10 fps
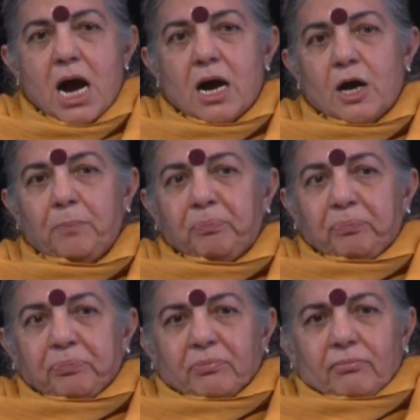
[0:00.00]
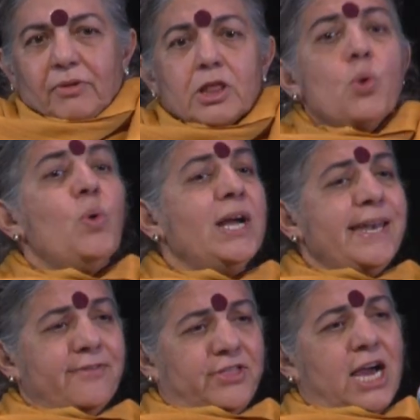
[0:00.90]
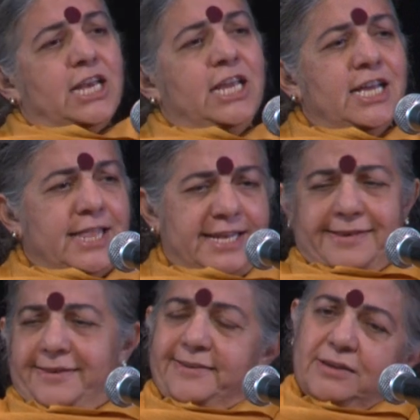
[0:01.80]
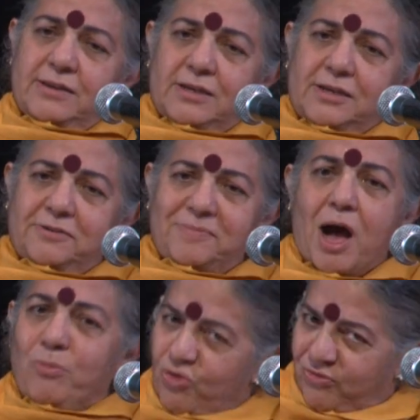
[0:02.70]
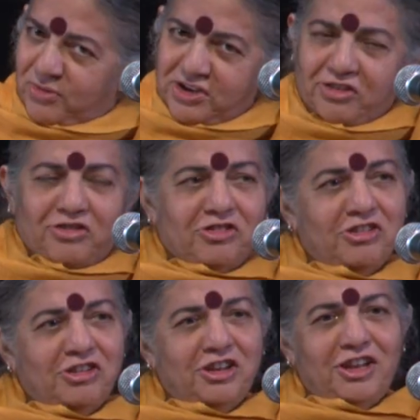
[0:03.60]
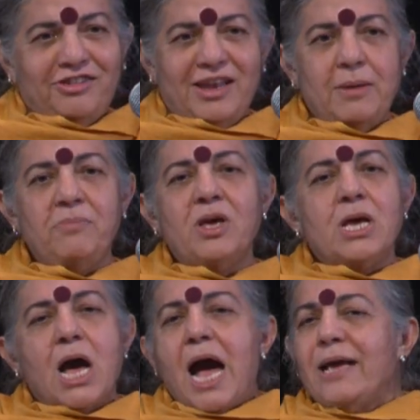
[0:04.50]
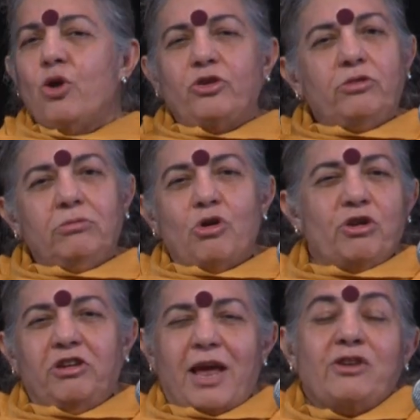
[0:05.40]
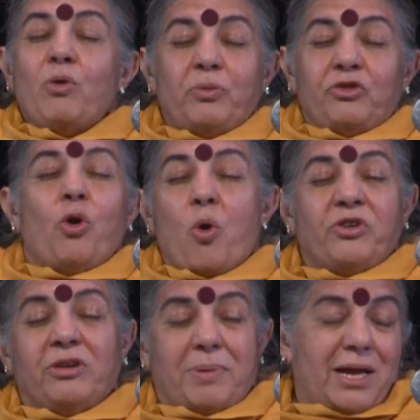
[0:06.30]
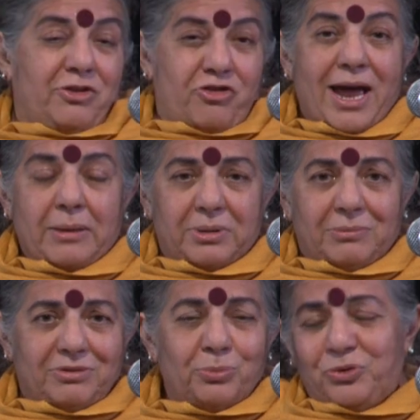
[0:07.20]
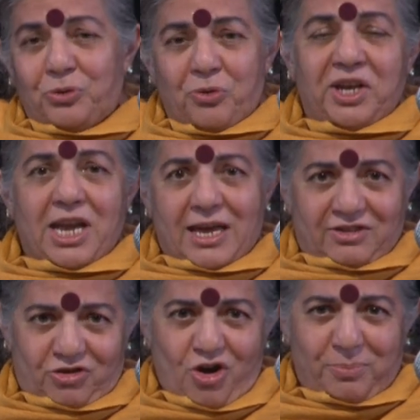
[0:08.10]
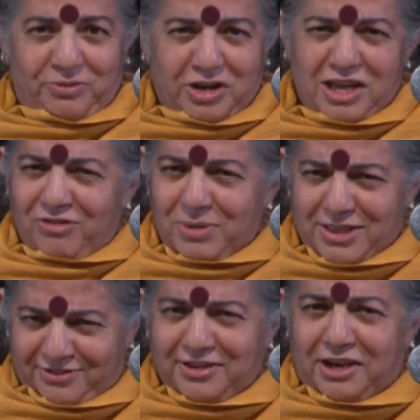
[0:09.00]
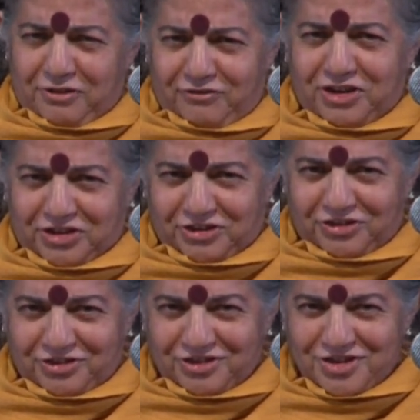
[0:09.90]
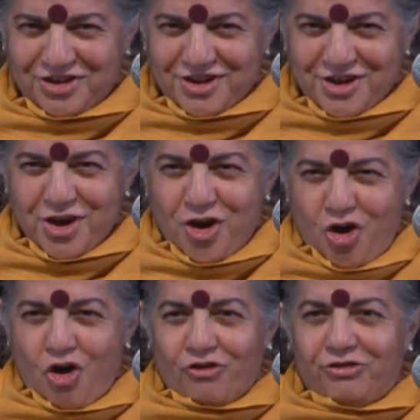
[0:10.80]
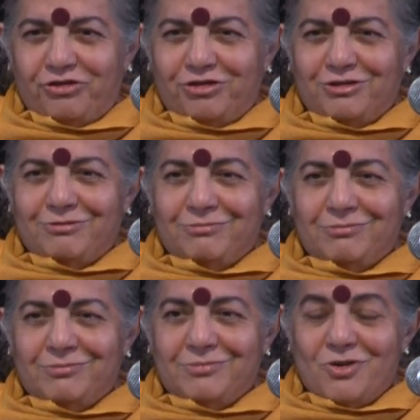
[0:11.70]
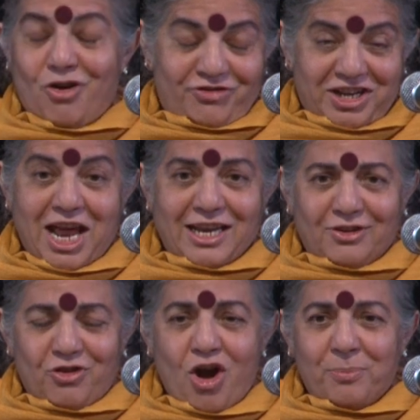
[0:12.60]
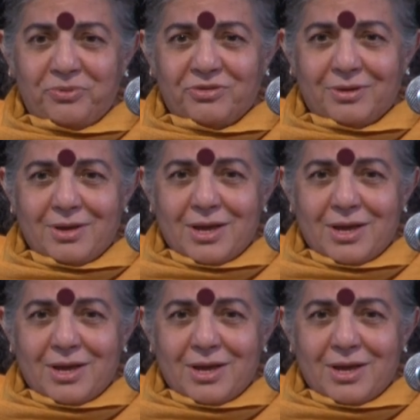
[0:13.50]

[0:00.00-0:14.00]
The word Navdanya that our movement is named, I got it, I was taught it by a tribal who was growing 9 crops and gave me the significance of the 9 crops.